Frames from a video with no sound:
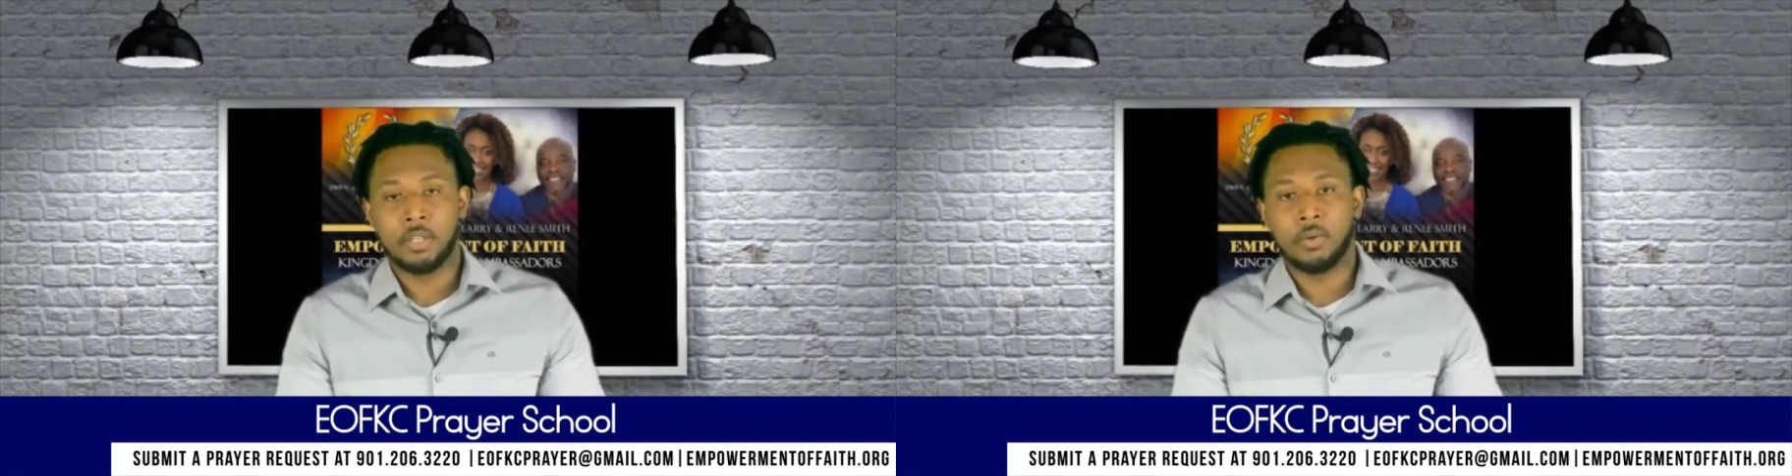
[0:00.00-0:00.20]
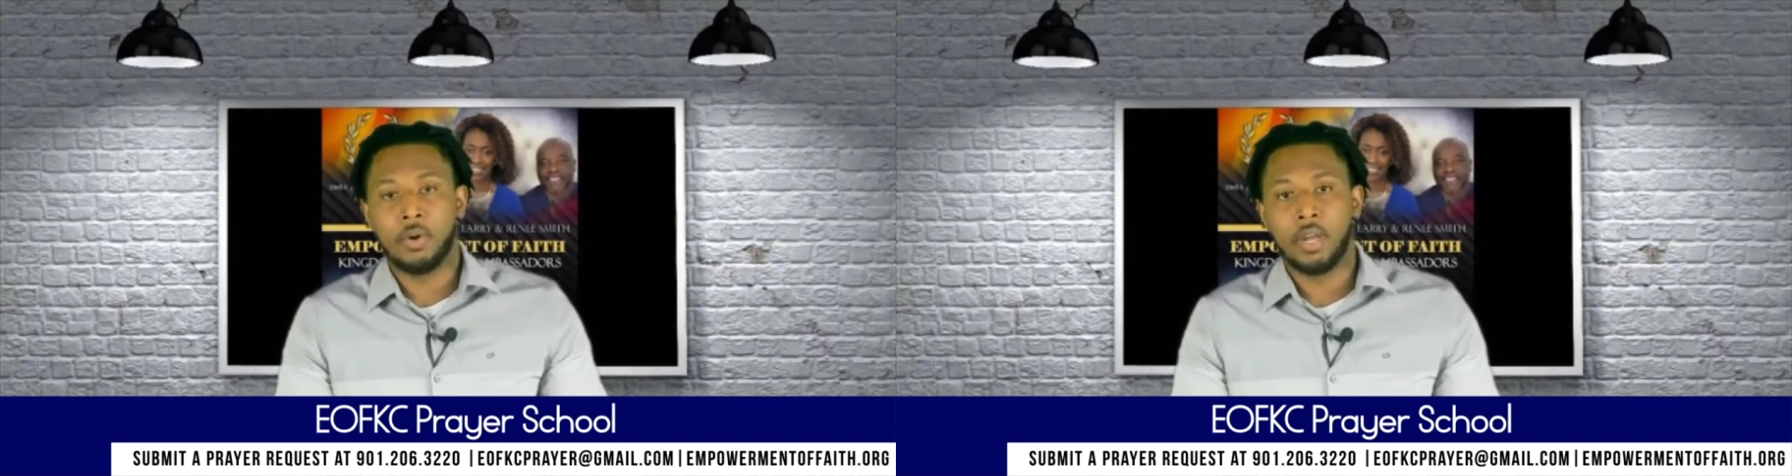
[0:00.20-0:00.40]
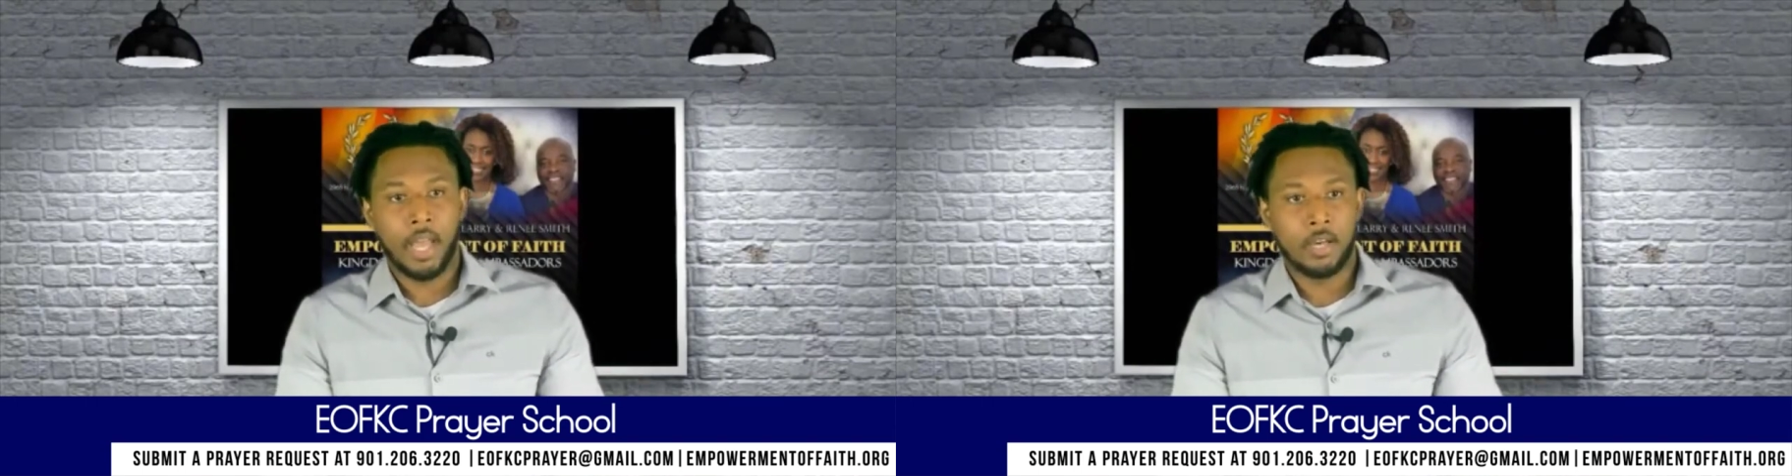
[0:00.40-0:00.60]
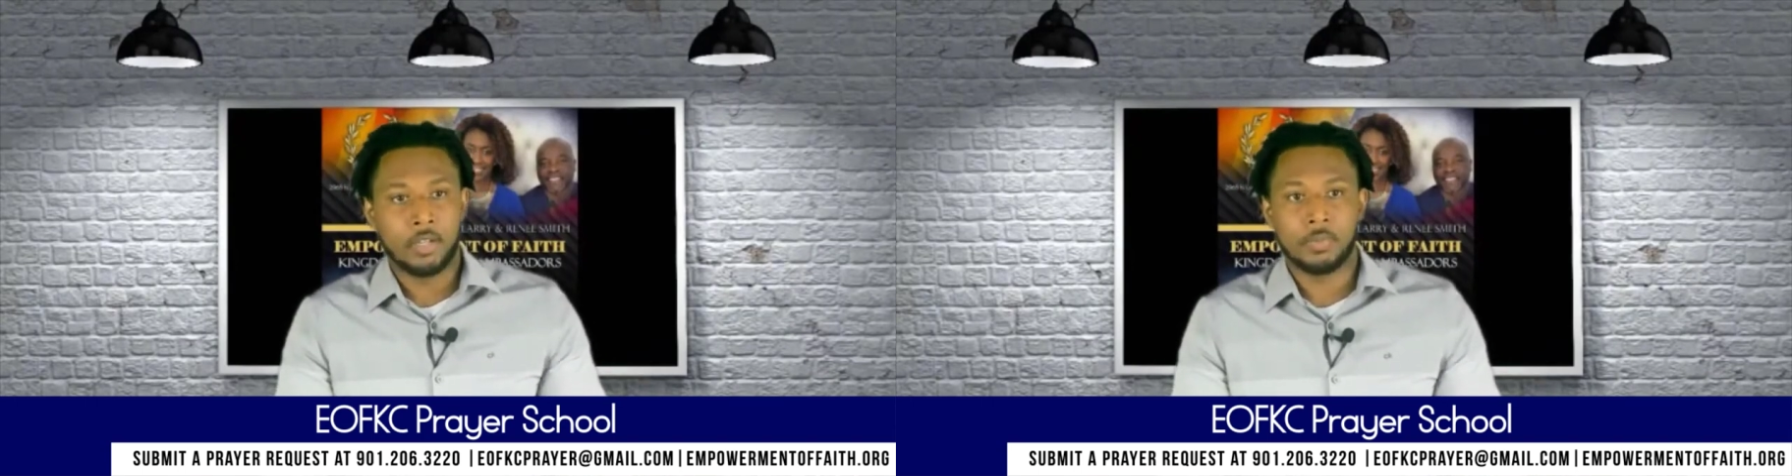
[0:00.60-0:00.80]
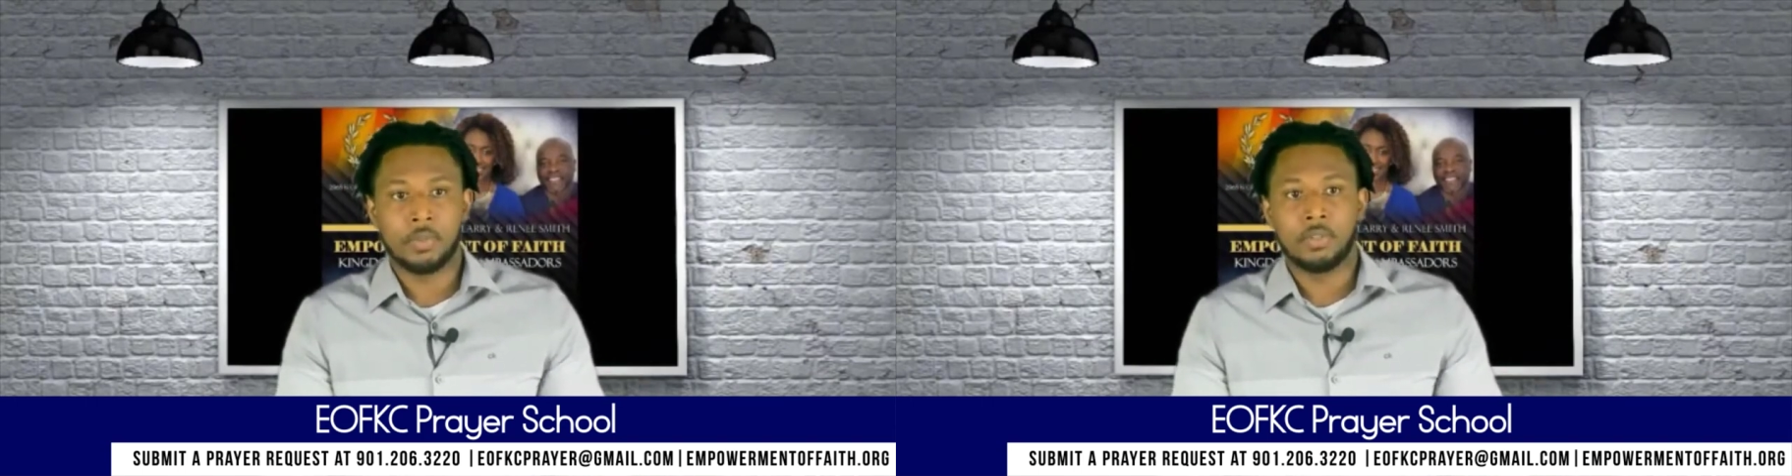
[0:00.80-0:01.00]
eighth grade
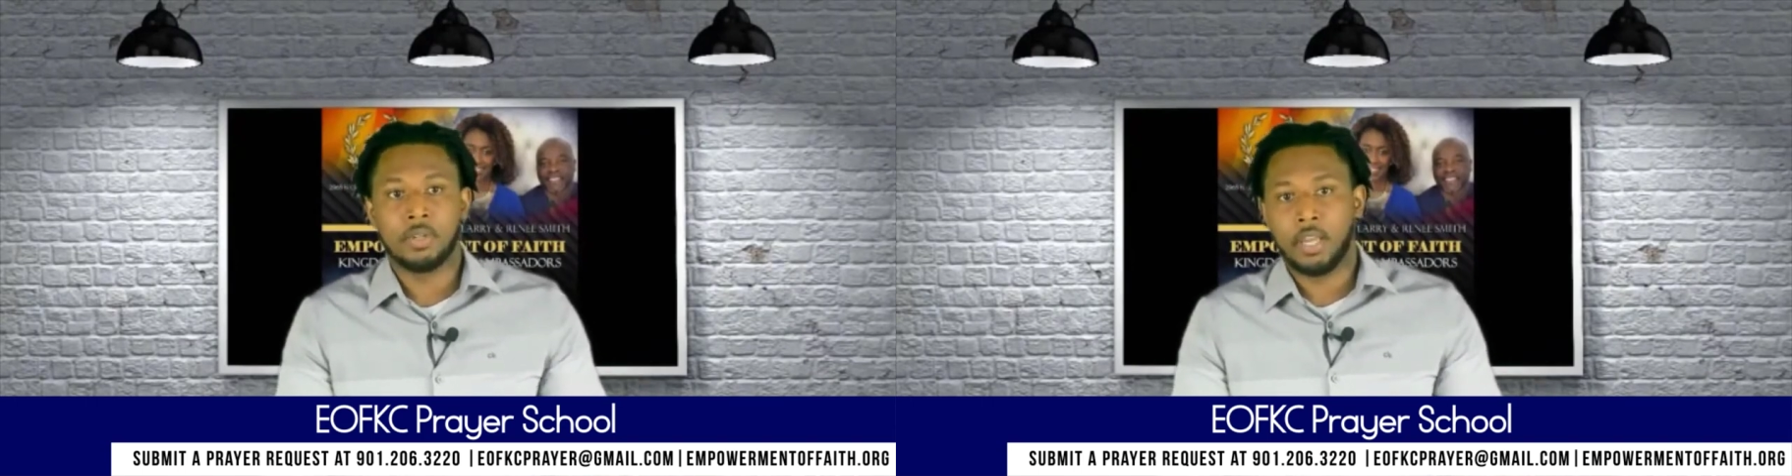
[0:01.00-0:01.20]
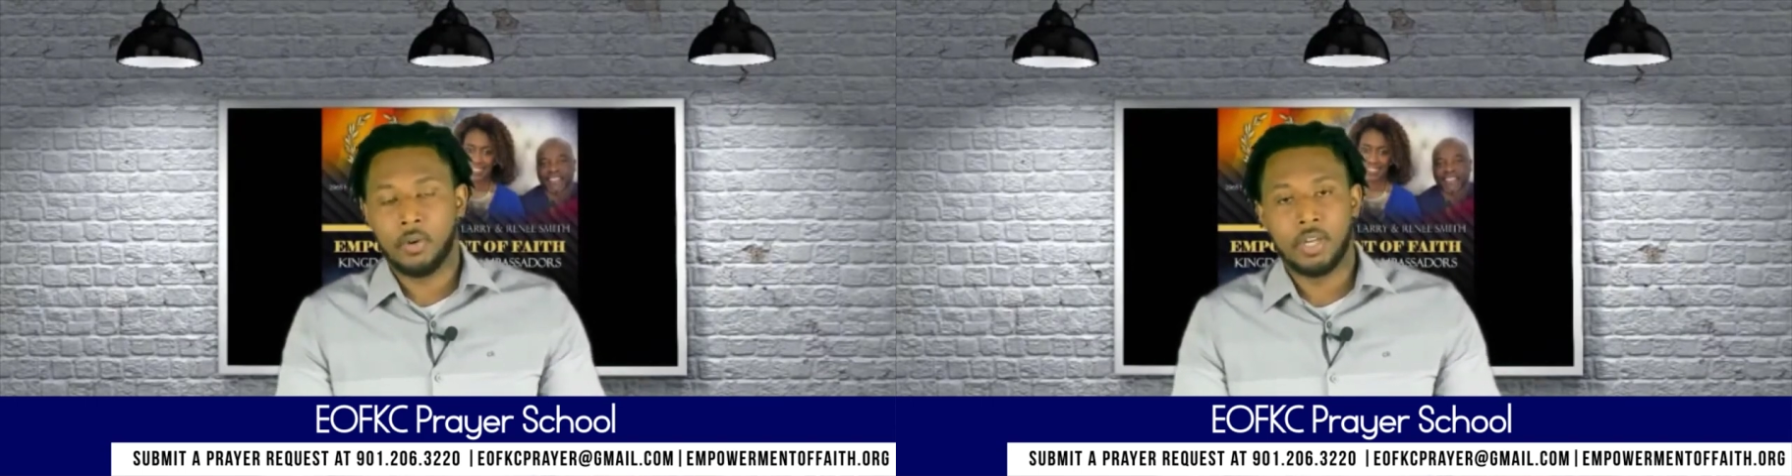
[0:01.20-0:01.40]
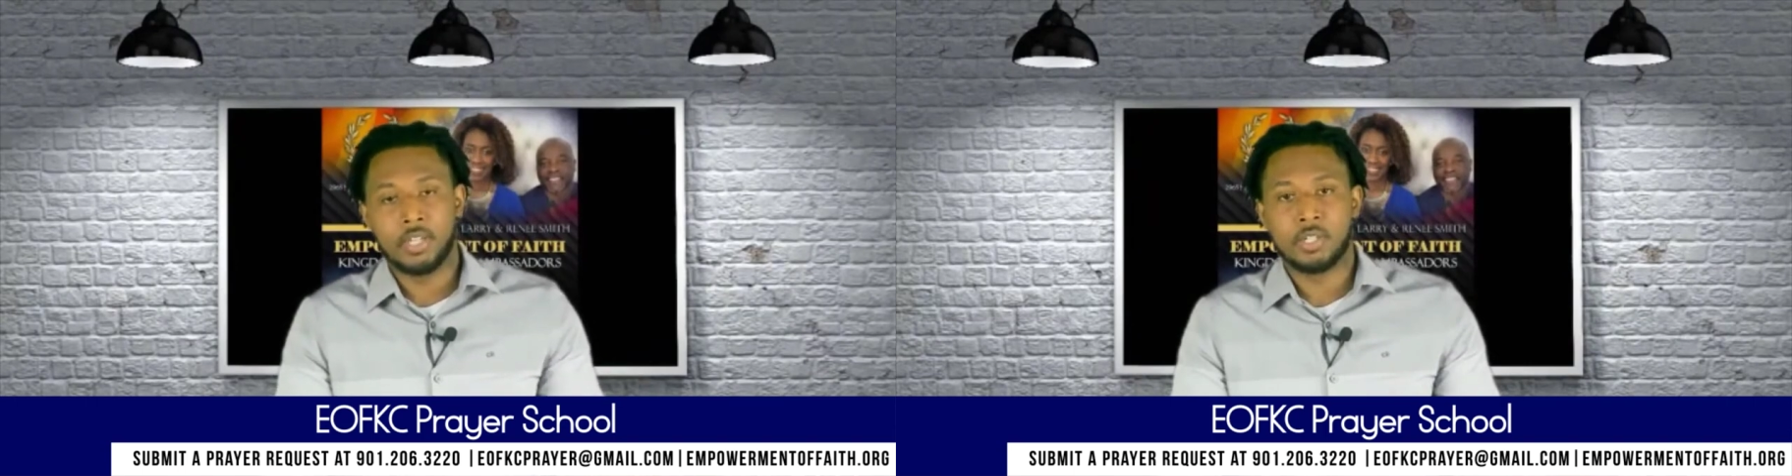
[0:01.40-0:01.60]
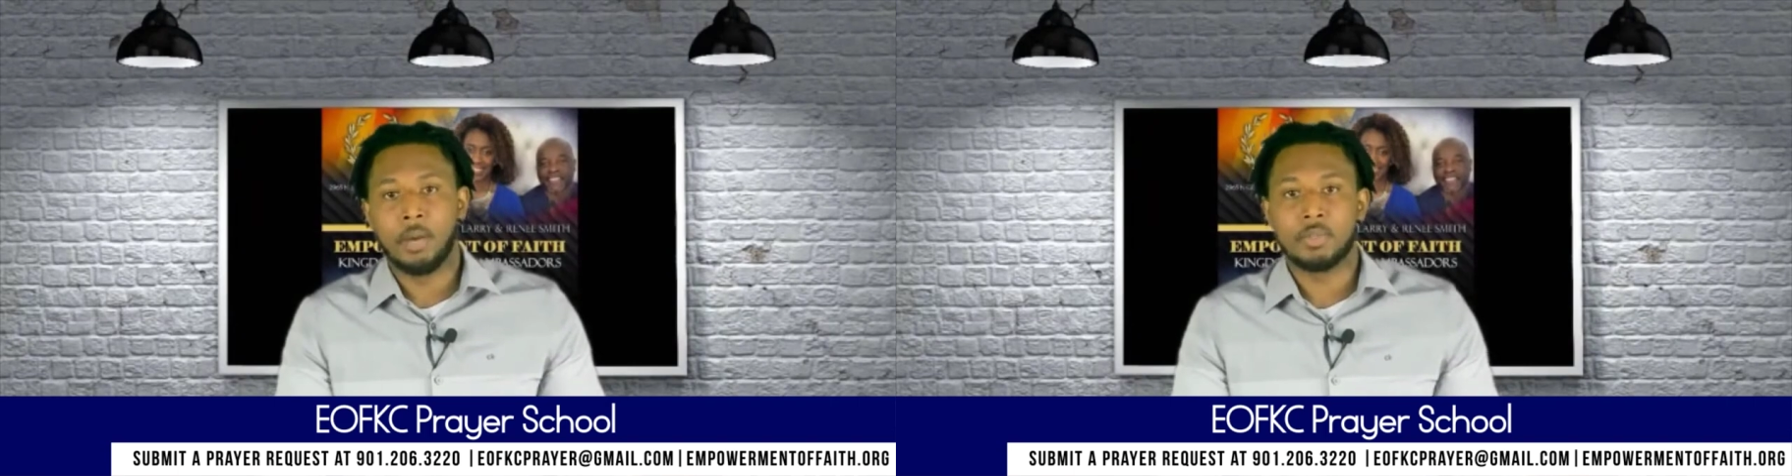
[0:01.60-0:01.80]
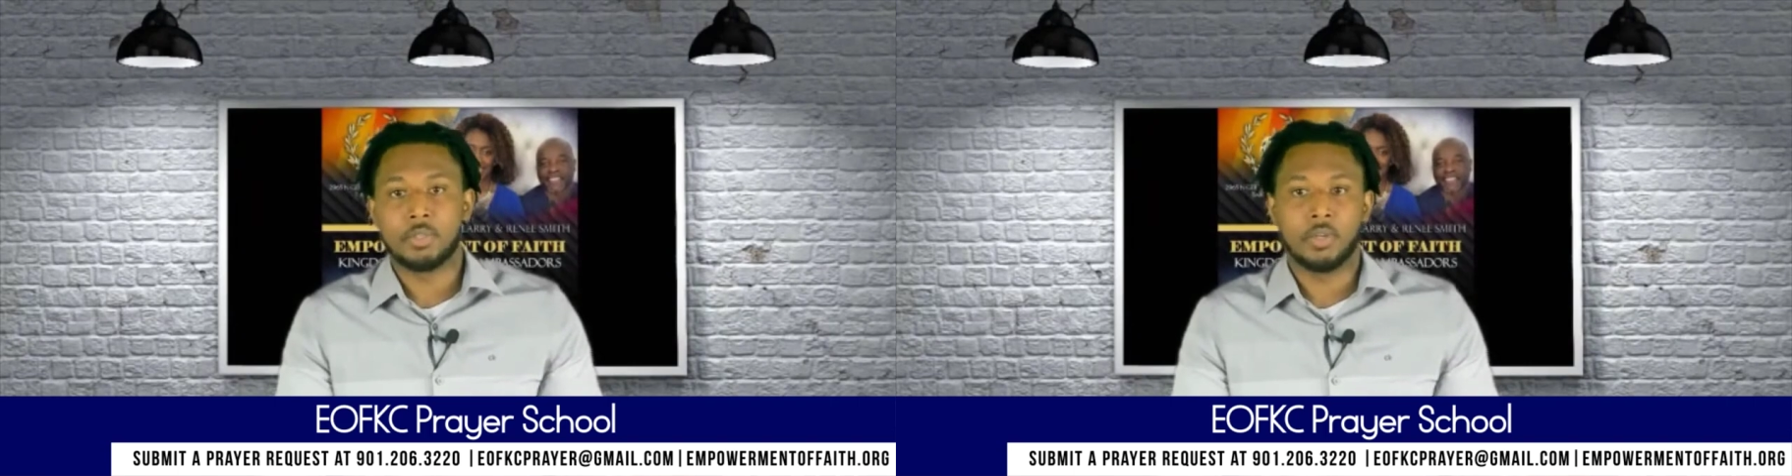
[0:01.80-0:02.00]
algebra, ninth grade
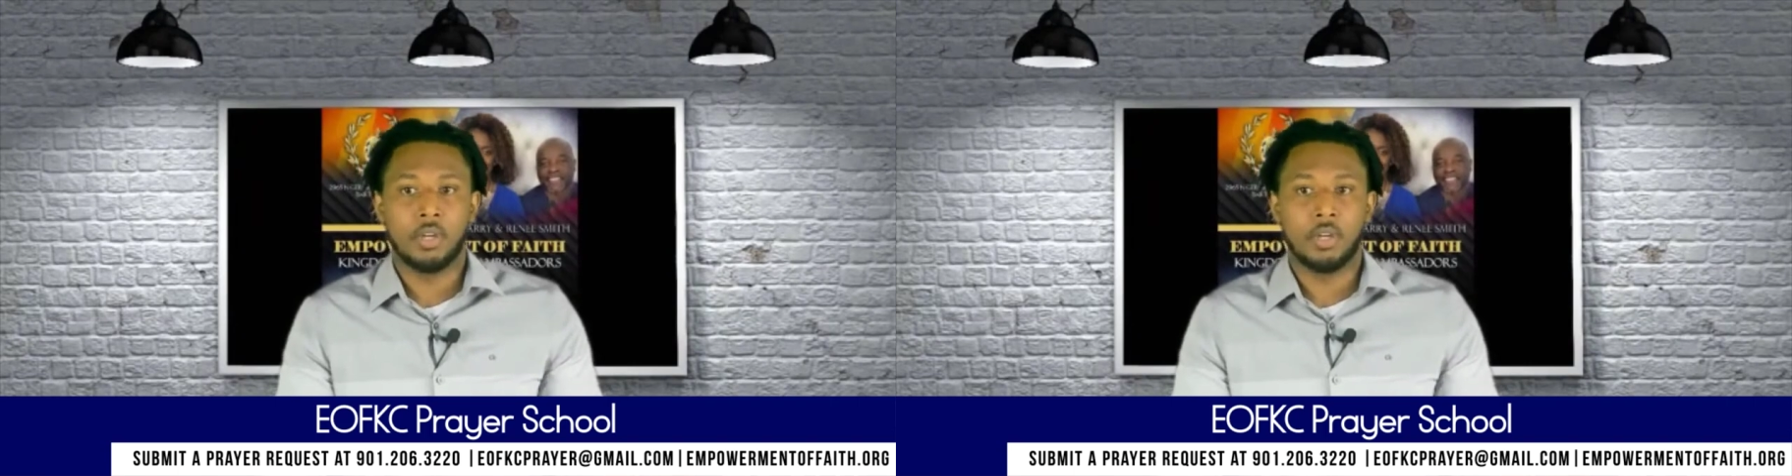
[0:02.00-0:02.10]
geometry.